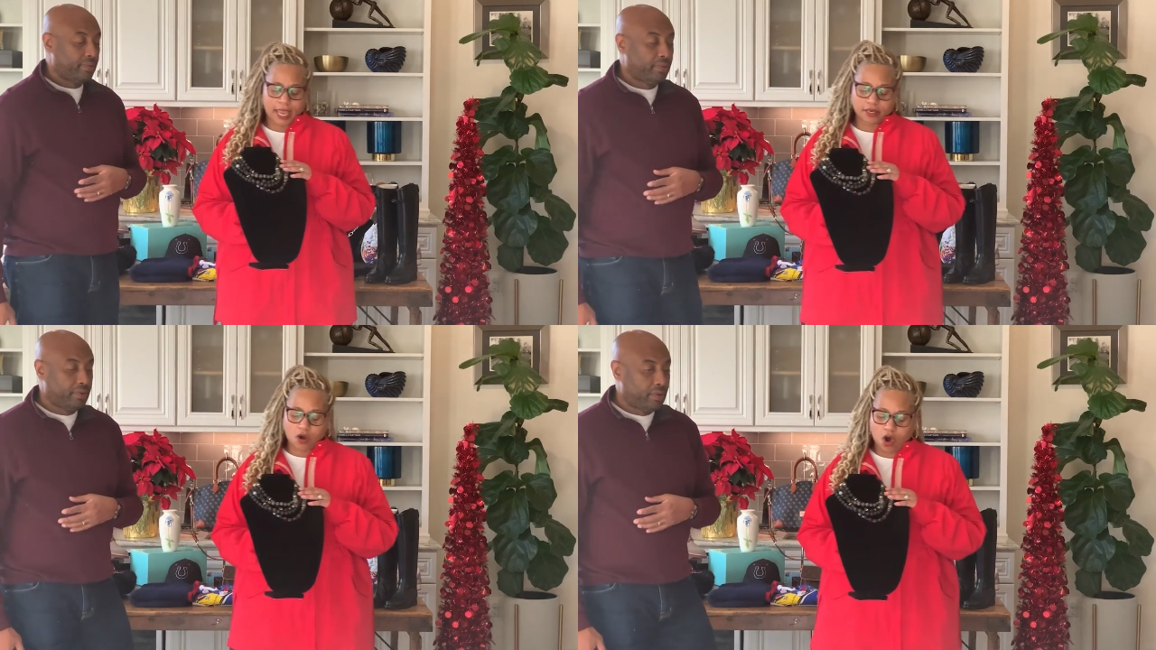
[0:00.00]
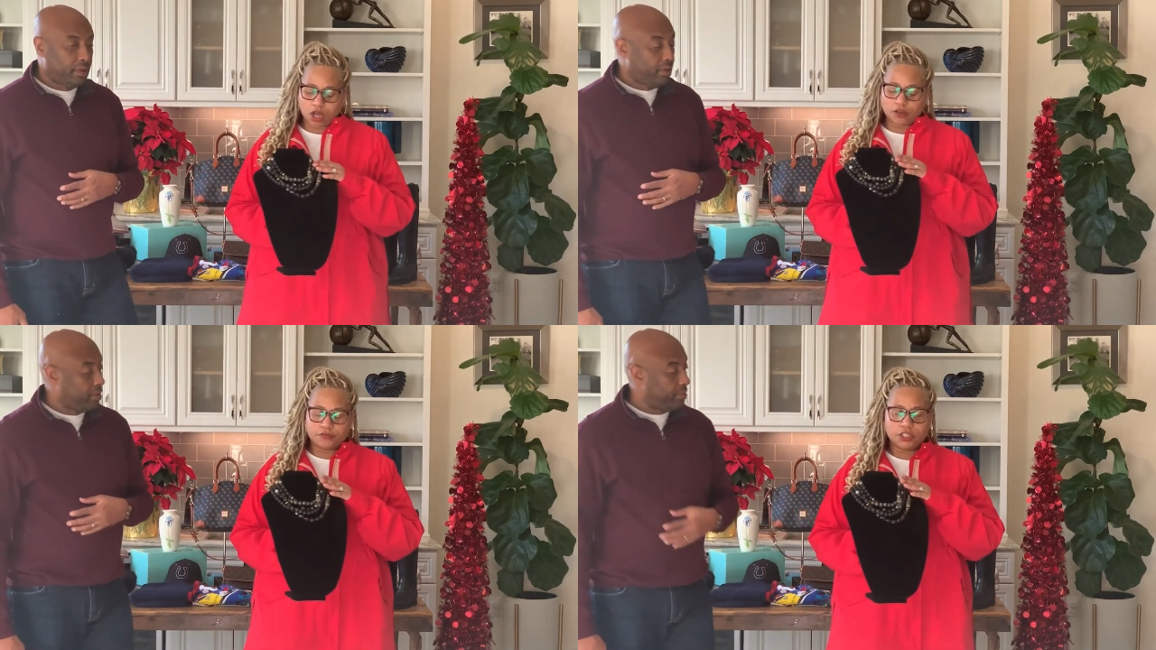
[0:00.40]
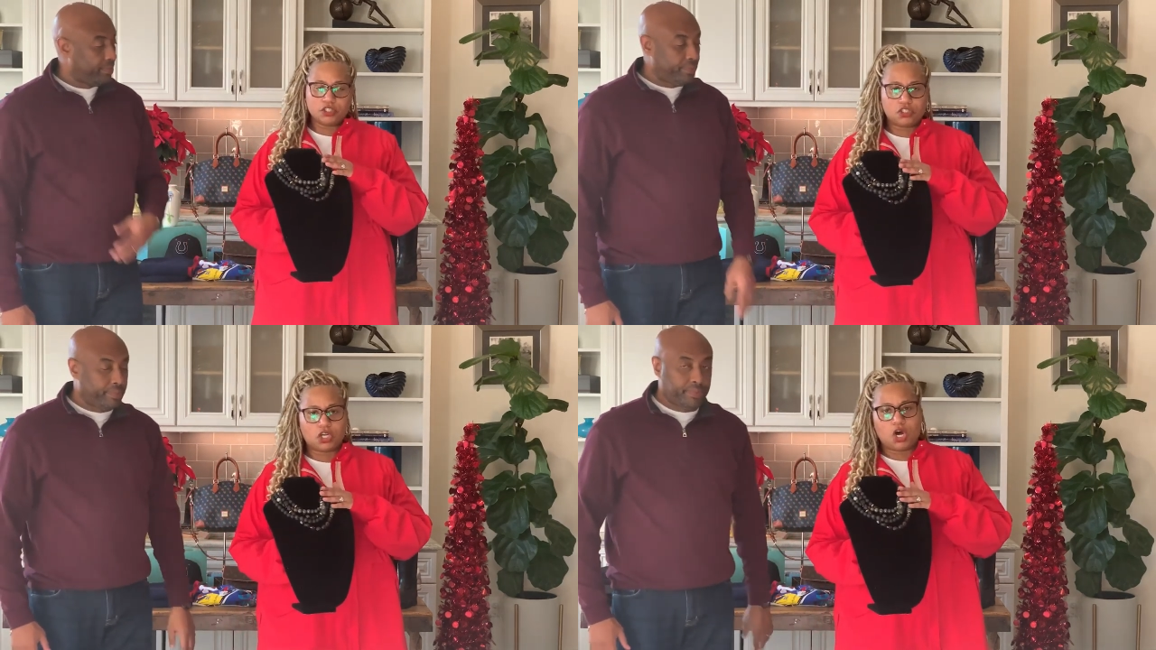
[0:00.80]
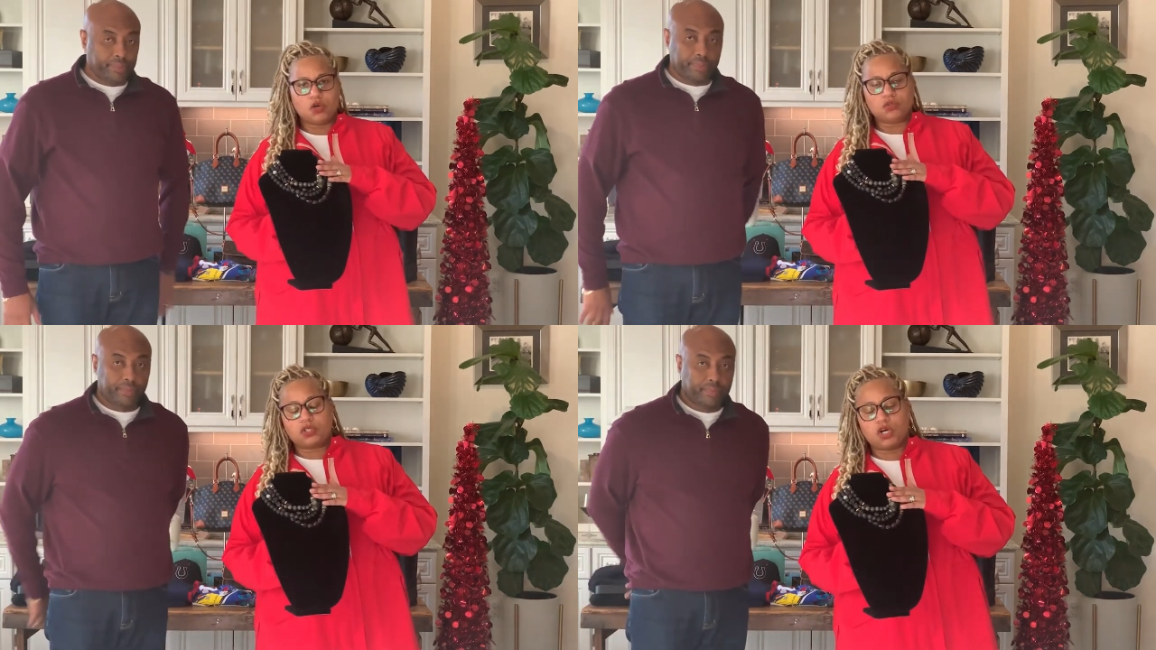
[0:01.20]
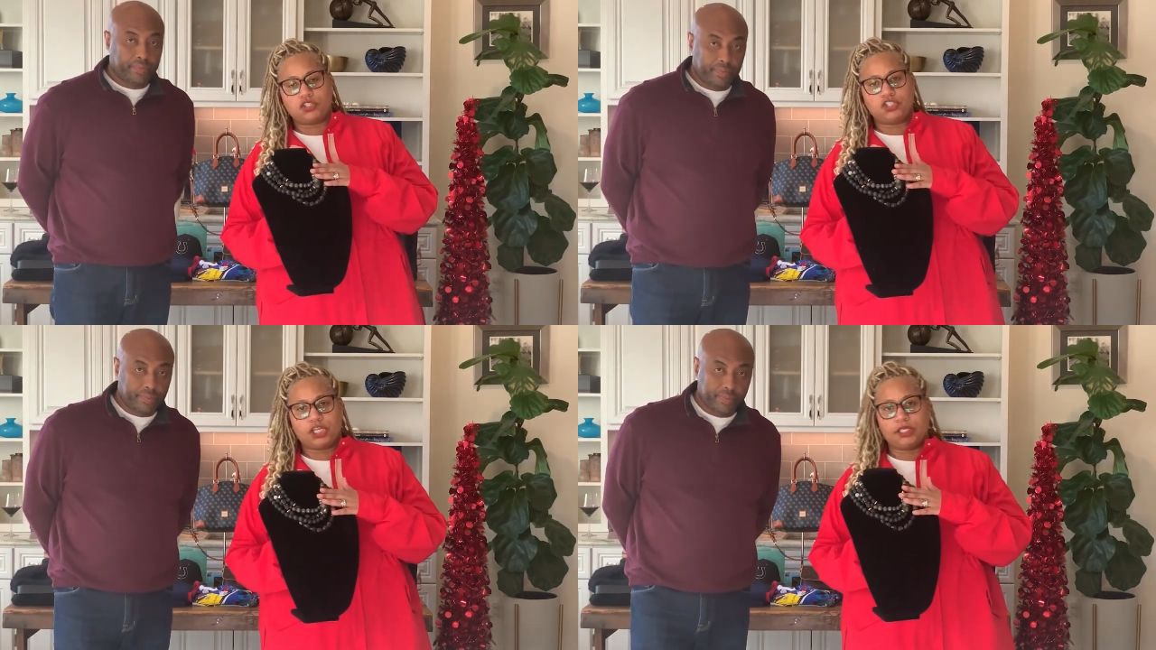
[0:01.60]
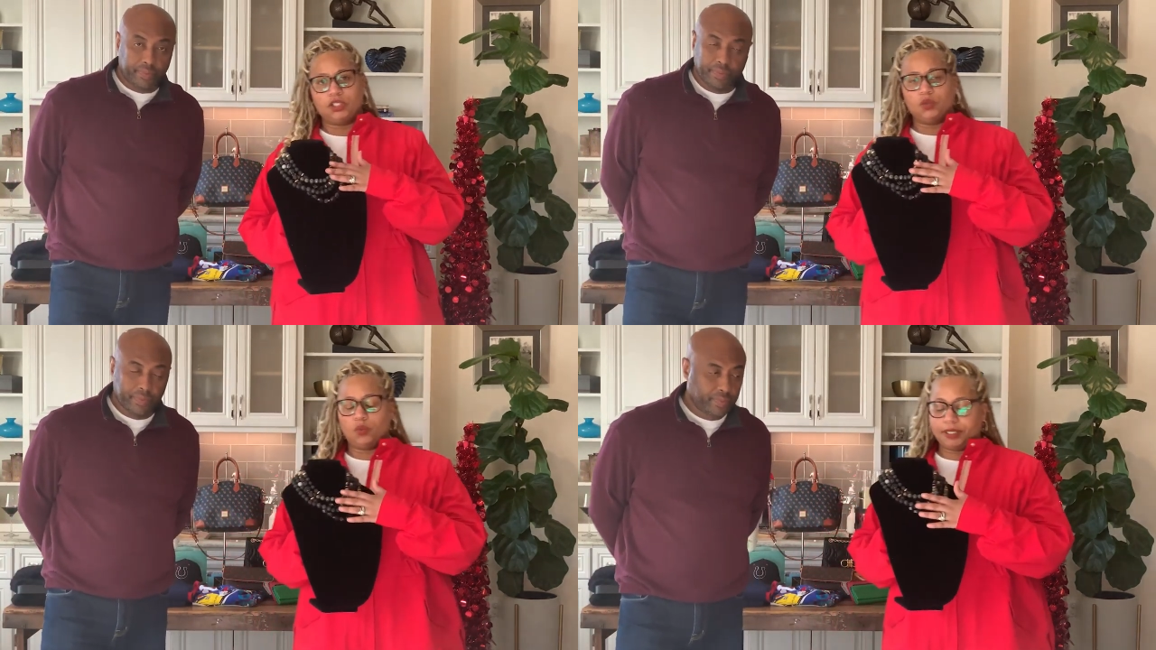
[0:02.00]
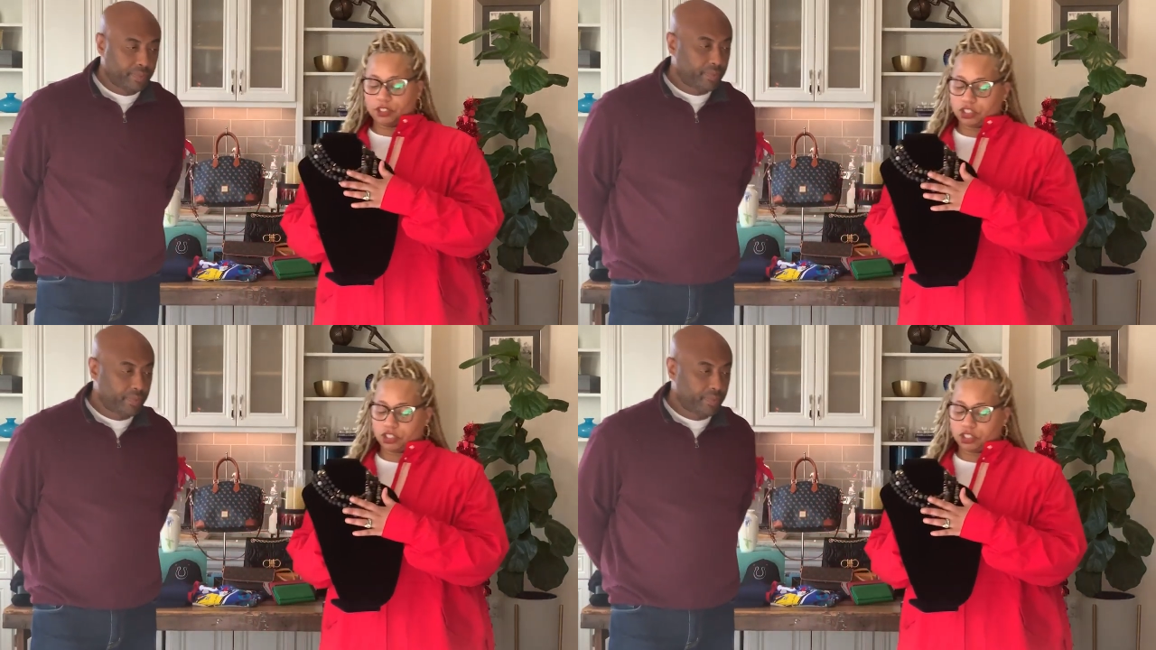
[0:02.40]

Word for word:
Speaker 1: and all of these mm. stones mm. are genuine